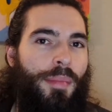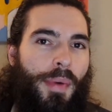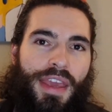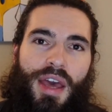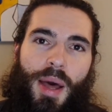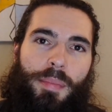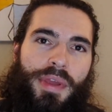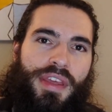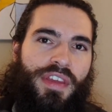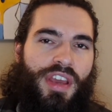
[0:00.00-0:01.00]
my
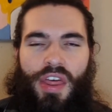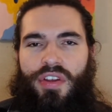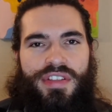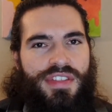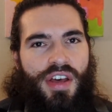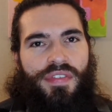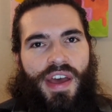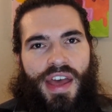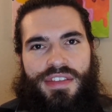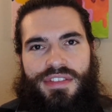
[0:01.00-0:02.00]
copy, the color itself
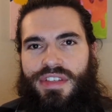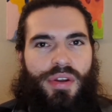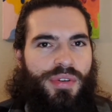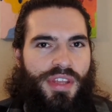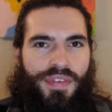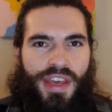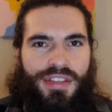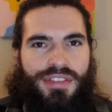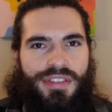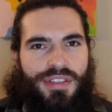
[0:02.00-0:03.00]
has 0 defects.